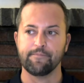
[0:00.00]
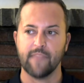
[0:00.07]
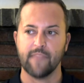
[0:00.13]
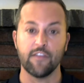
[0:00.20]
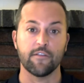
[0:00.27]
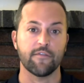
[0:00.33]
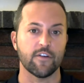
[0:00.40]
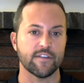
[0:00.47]

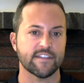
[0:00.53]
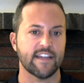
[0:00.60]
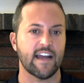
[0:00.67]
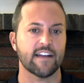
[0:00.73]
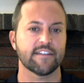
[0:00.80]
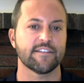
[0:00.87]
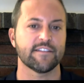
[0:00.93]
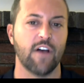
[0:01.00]
in the first
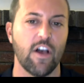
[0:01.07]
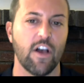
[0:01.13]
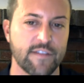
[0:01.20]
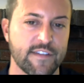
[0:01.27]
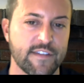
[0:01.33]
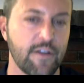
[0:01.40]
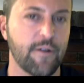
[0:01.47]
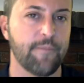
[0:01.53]
act
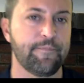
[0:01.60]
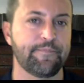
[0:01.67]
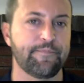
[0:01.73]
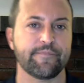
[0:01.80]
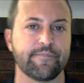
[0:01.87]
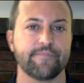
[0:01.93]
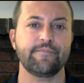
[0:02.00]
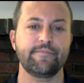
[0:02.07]
also.
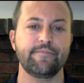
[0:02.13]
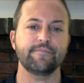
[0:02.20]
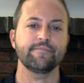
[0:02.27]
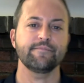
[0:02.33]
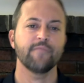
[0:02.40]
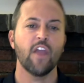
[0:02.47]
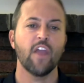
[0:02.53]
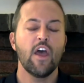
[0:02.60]

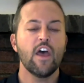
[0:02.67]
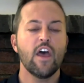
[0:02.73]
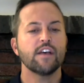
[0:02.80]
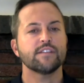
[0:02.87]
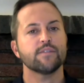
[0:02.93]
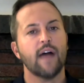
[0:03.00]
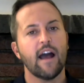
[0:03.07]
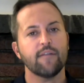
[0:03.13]

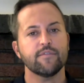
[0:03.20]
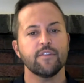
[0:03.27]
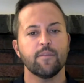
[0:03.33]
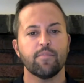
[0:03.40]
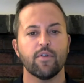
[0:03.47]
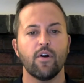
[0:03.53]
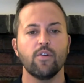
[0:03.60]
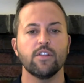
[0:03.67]
So after the
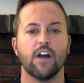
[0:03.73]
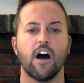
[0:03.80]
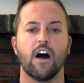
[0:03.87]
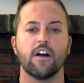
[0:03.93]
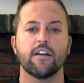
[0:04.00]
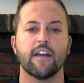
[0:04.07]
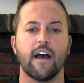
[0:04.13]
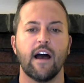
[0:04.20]

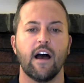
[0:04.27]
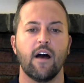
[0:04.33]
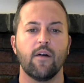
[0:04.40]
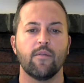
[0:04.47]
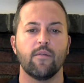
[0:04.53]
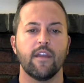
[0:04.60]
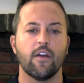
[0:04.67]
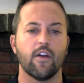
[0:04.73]
prologue,
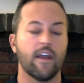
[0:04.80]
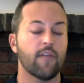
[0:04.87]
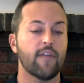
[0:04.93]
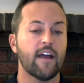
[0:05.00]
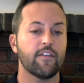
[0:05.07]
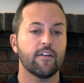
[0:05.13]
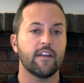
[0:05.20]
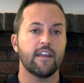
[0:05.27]
or
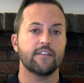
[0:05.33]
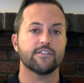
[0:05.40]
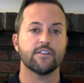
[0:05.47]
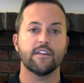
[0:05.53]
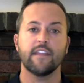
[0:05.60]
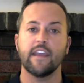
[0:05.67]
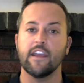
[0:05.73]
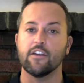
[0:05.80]
rather
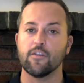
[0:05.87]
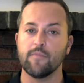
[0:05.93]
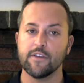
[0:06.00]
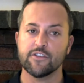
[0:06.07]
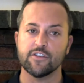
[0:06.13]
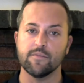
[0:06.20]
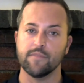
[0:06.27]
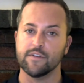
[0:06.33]
during the
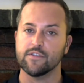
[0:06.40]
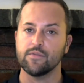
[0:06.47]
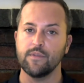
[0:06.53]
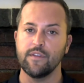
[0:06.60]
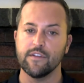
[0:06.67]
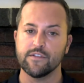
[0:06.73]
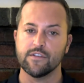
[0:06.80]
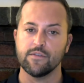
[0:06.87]
intermission
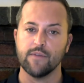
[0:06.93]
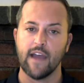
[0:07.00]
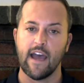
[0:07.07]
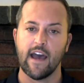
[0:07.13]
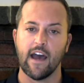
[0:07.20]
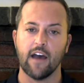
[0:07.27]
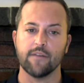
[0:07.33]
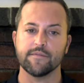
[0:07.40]
between the two
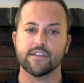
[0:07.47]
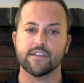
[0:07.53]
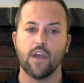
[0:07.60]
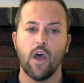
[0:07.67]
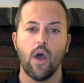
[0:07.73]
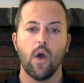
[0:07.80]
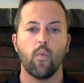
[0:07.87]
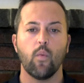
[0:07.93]

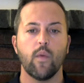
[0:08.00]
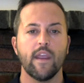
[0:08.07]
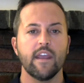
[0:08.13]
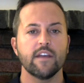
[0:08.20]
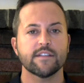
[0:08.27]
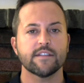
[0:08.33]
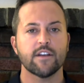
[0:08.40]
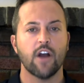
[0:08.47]
halves, we
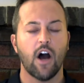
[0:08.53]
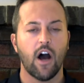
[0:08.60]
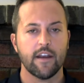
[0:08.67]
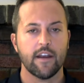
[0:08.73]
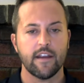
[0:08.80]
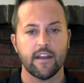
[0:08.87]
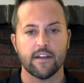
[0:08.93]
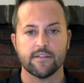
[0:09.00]
as an
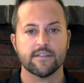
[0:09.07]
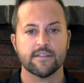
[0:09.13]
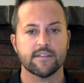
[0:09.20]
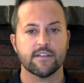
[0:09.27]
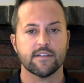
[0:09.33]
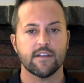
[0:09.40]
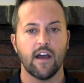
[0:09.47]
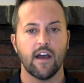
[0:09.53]

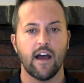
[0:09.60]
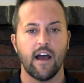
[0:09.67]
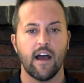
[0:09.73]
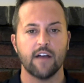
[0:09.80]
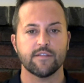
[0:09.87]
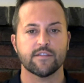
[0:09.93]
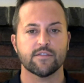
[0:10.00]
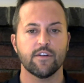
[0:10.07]
audience
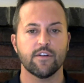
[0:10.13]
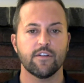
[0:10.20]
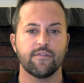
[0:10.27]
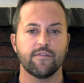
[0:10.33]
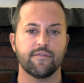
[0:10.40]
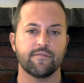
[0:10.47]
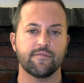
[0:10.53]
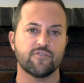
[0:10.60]
sort of
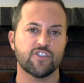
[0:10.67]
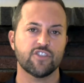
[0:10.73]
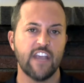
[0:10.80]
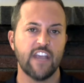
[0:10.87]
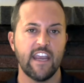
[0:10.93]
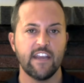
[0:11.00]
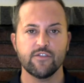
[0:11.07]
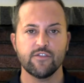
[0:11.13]

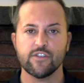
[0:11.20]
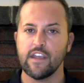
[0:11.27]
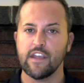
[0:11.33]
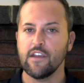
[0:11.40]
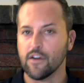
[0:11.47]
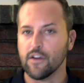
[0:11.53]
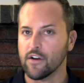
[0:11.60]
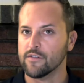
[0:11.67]
change
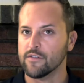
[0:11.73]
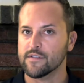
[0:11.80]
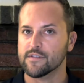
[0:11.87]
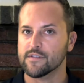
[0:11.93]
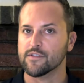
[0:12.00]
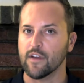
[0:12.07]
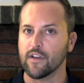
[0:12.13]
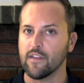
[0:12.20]
gears
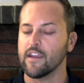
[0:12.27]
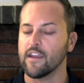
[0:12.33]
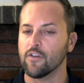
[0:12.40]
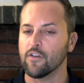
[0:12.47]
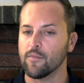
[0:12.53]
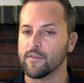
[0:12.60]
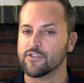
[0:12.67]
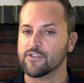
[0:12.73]
during the
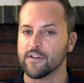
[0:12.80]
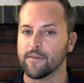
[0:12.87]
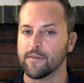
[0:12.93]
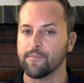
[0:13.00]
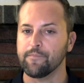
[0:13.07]
intermission.